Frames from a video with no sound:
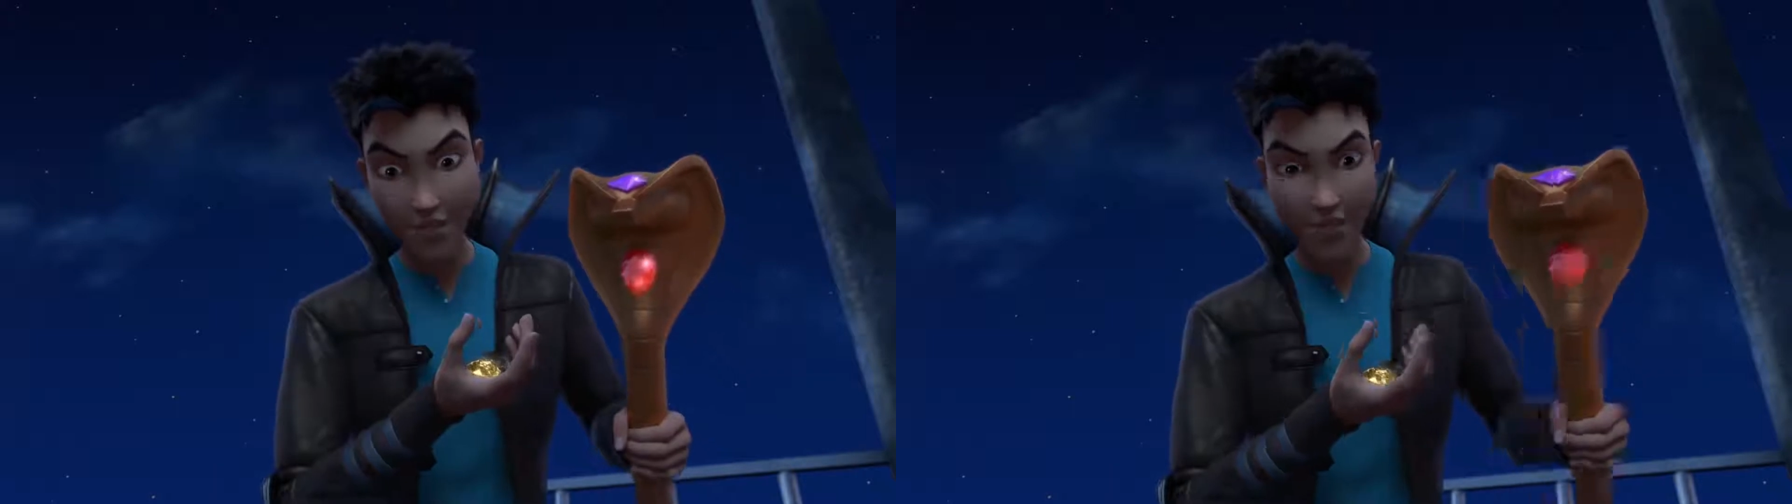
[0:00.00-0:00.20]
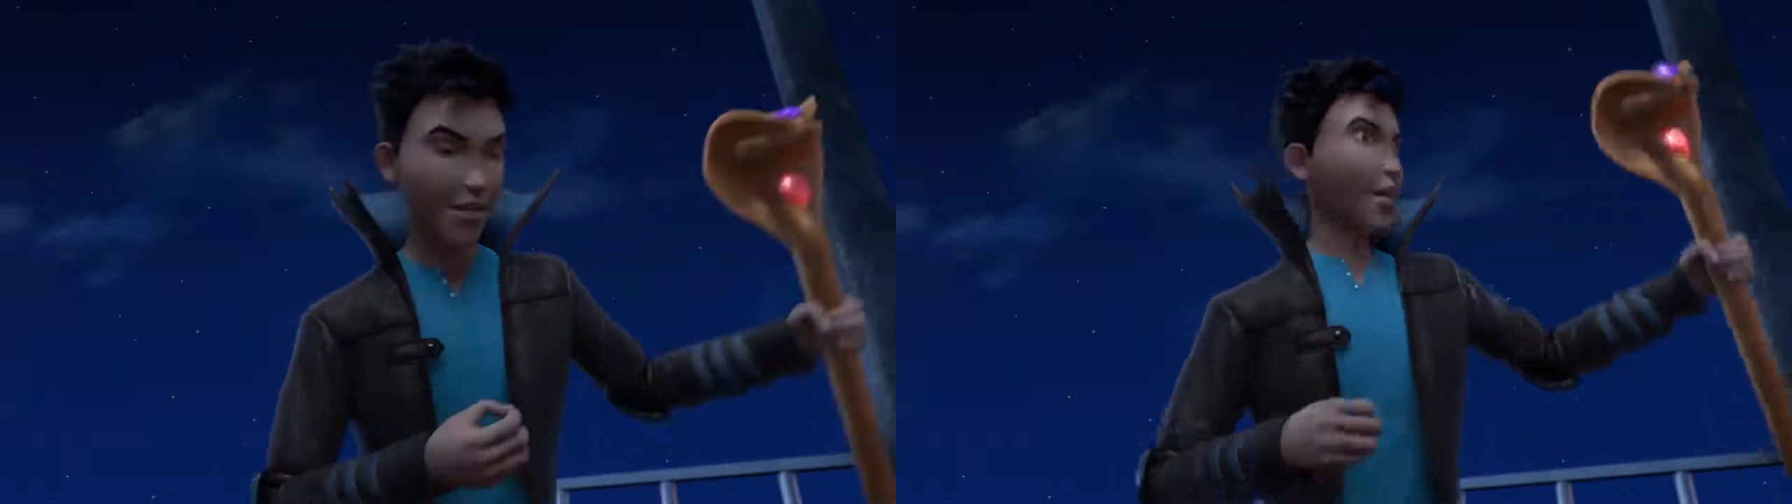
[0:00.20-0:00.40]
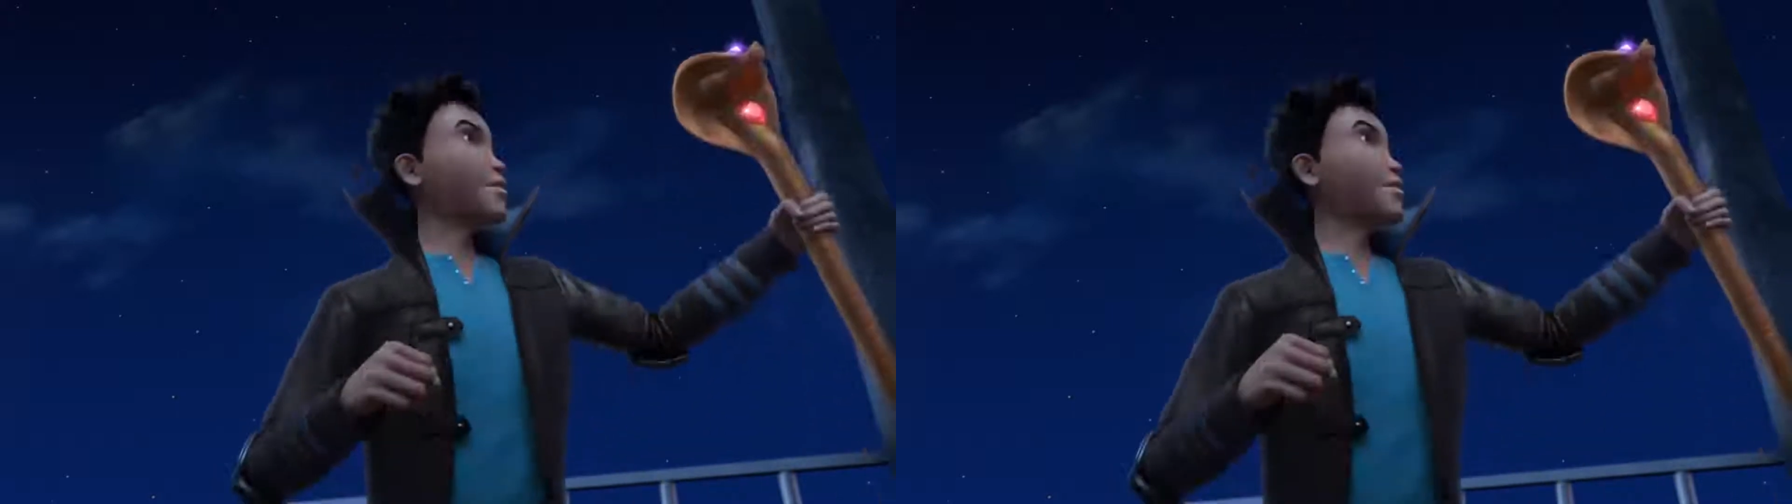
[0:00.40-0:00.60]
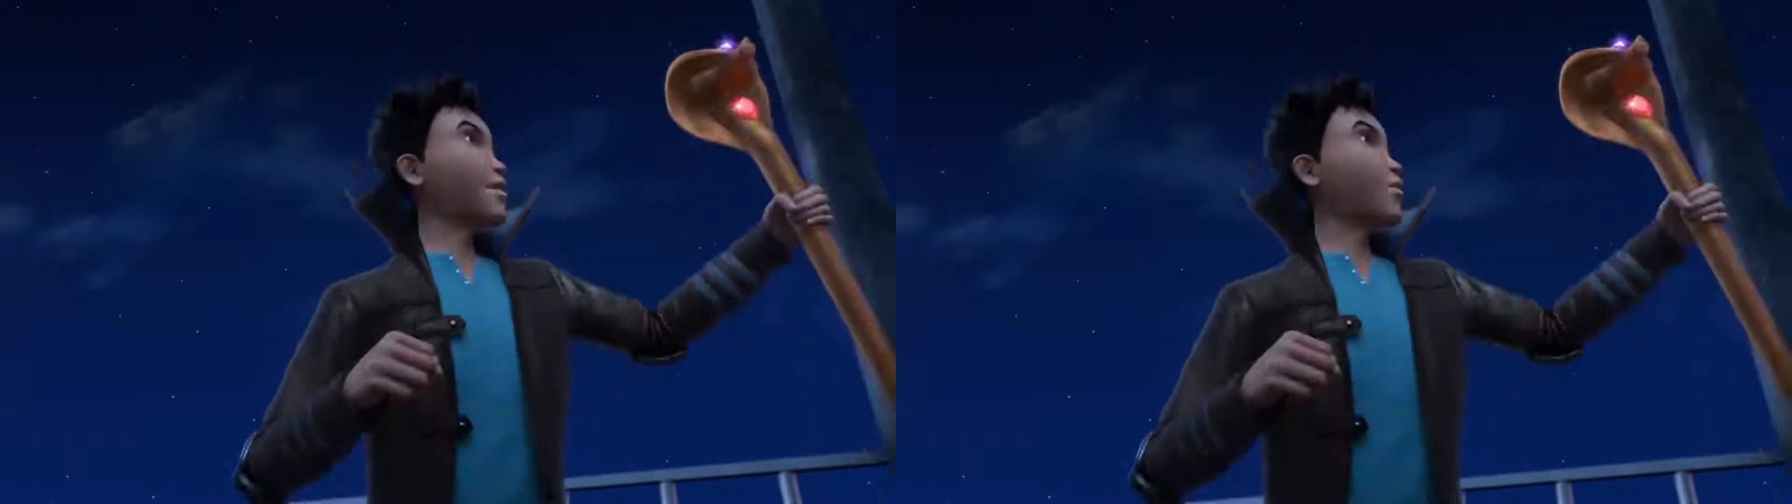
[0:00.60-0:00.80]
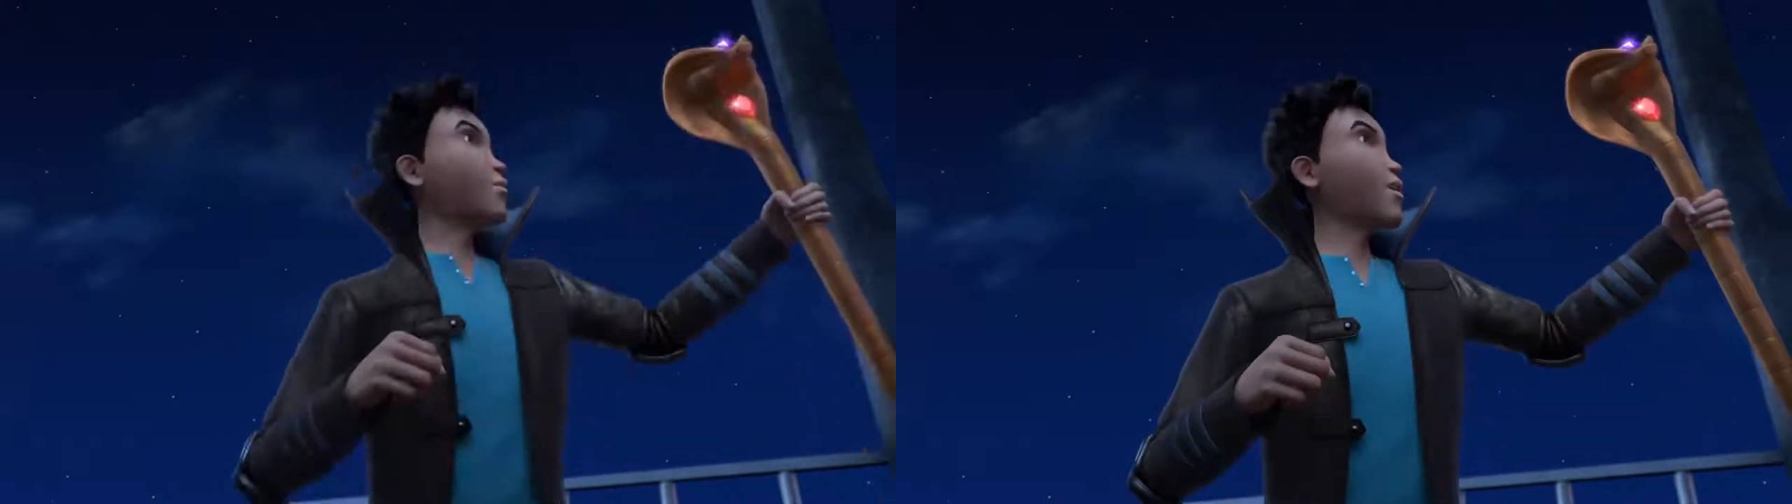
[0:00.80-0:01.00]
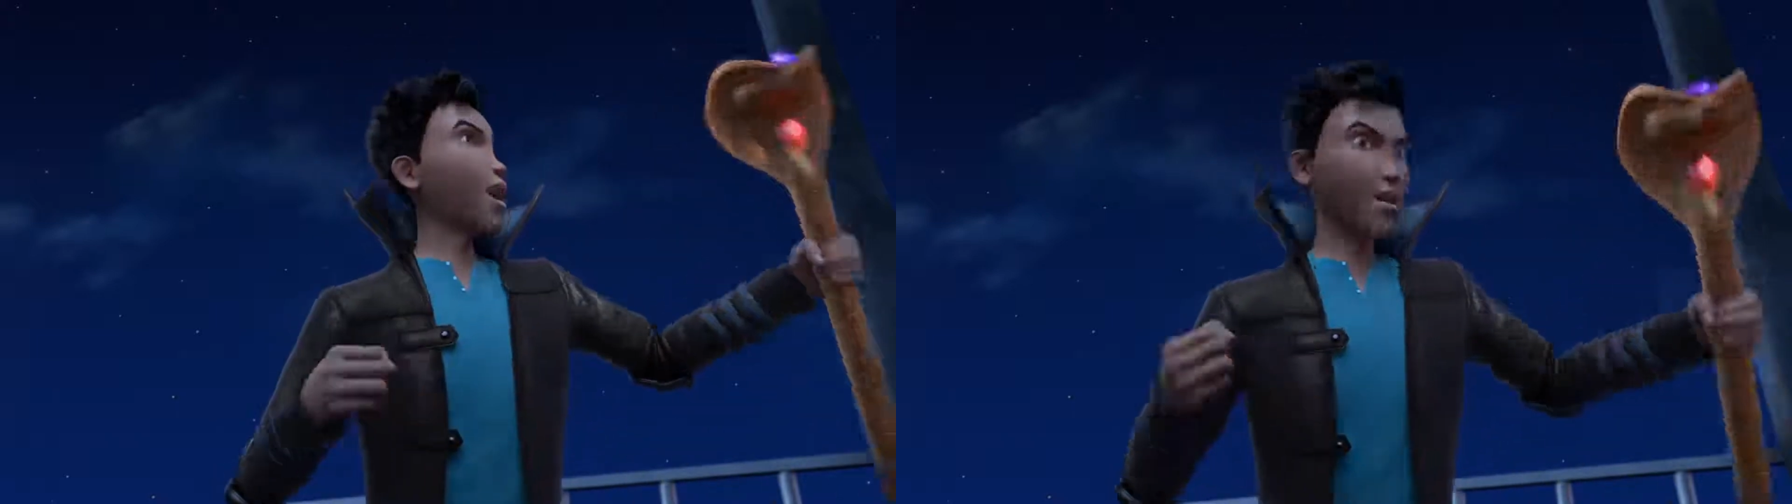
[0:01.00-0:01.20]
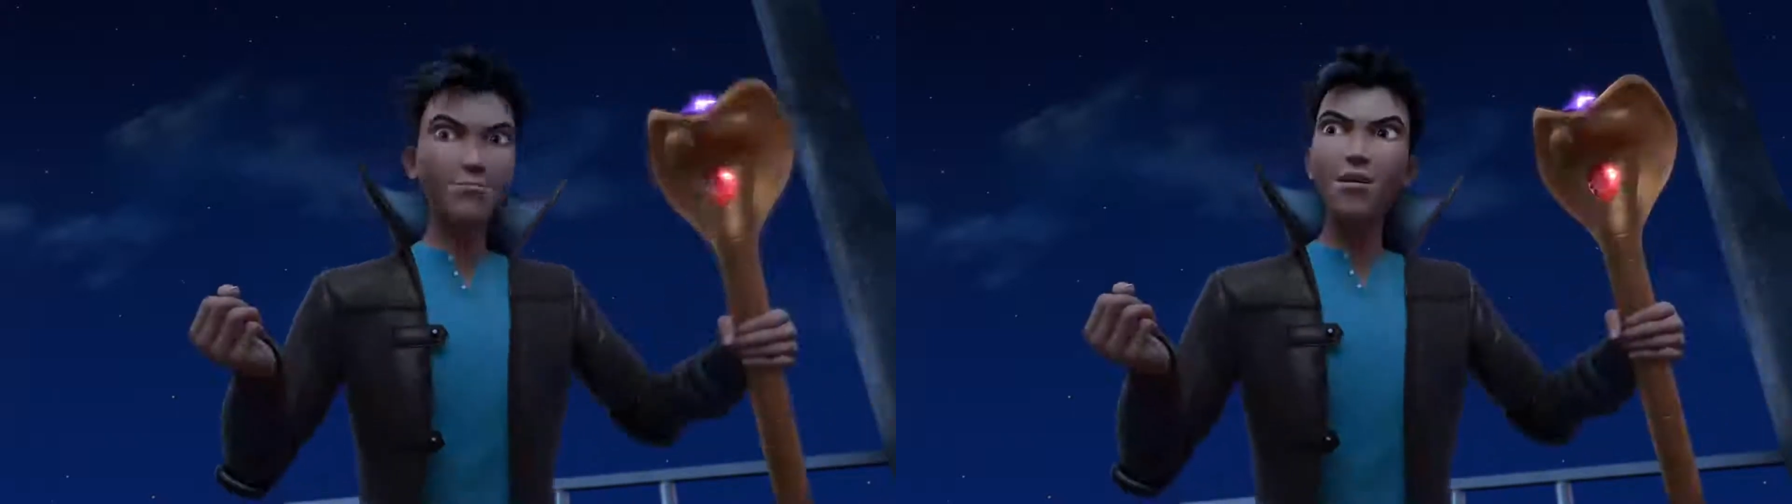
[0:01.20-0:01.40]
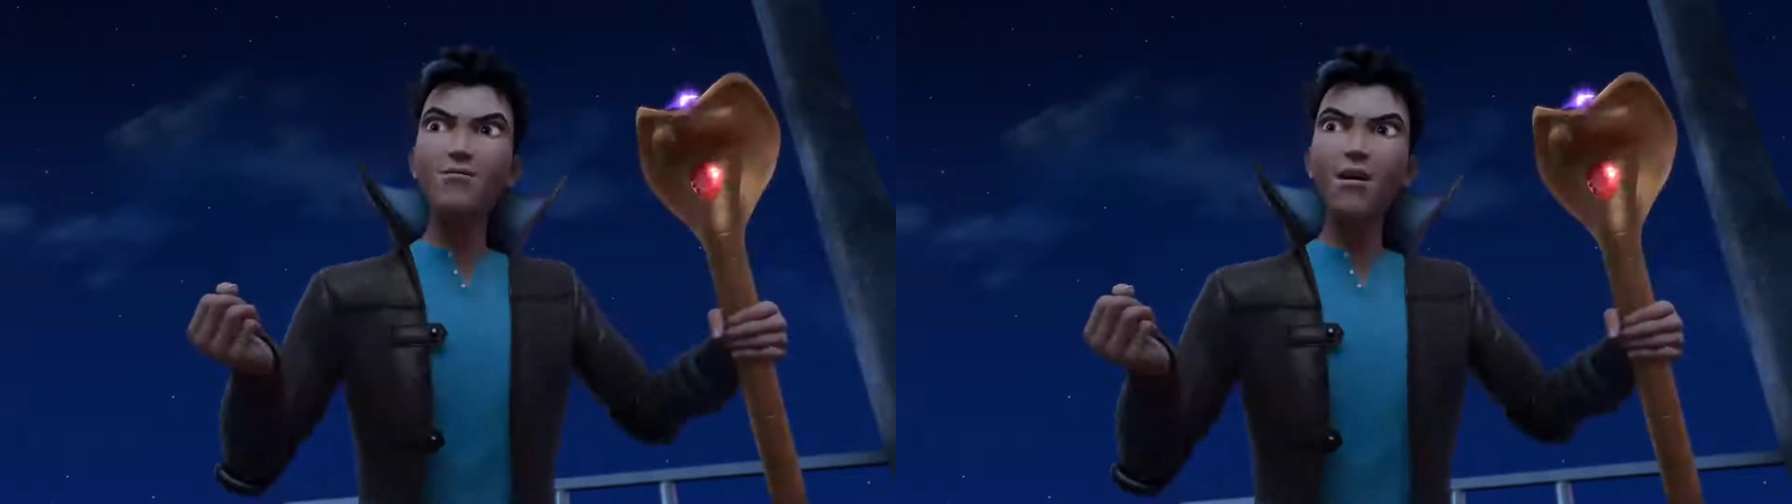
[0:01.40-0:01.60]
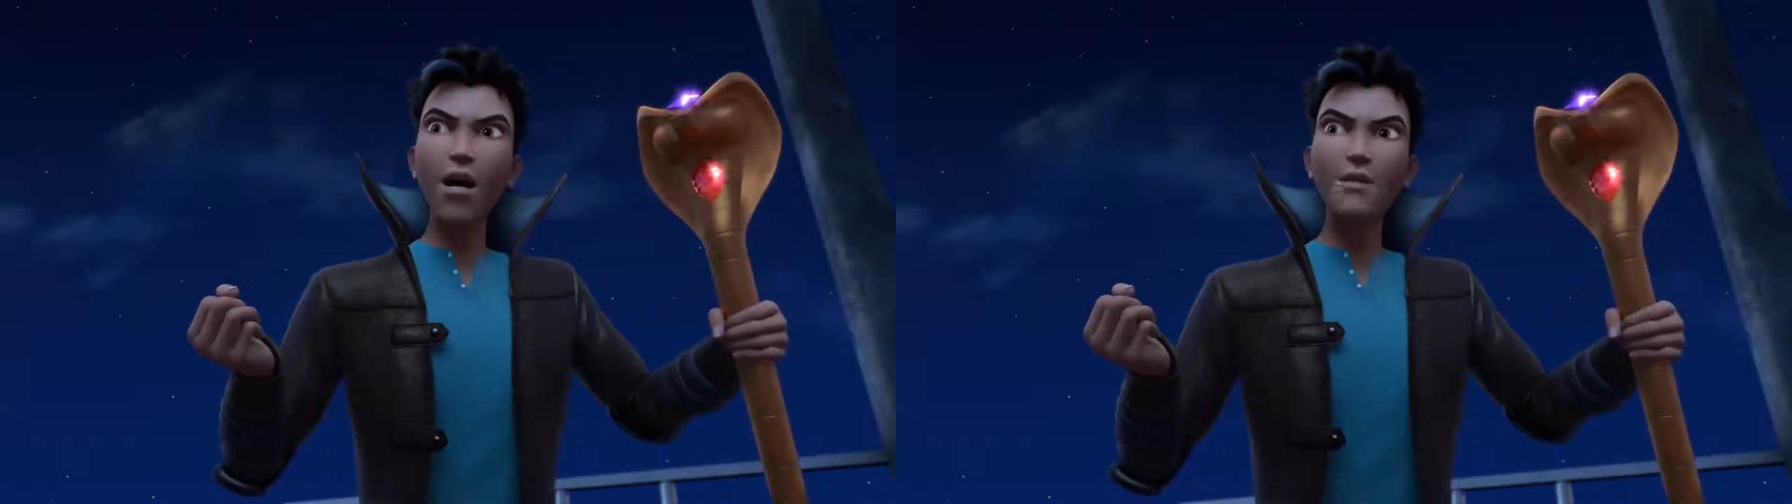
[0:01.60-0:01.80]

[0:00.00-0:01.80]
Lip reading: this antenna will transmit my